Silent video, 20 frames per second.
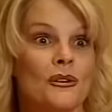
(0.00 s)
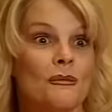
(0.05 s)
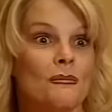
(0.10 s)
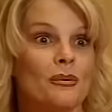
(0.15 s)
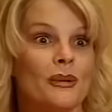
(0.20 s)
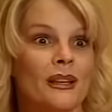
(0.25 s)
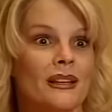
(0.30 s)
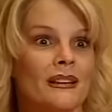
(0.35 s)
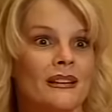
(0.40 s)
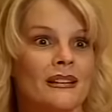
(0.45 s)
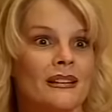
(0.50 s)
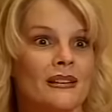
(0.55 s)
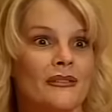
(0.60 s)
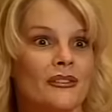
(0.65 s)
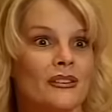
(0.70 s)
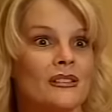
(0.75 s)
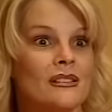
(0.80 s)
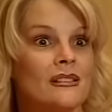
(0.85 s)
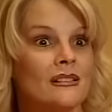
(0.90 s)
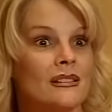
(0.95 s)
completely
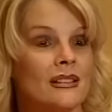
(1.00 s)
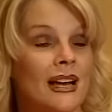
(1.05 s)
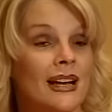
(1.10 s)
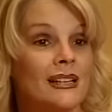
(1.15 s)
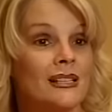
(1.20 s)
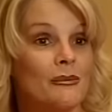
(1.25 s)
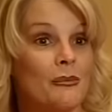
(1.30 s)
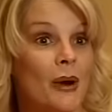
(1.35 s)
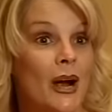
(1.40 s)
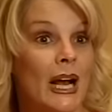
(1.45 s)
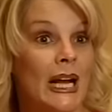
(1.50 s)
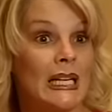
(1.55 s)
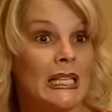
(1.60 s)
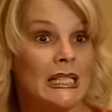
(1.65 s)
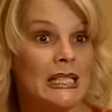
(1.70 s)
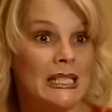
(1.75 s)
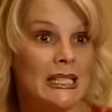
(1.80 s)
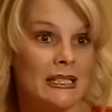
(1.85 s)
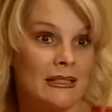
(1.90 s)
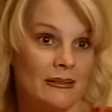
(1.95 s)
different tax
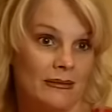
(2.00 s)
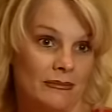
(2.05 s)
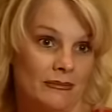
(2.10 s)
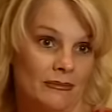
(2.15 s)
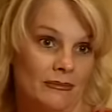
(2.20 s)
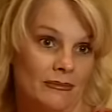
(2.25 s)
brackets.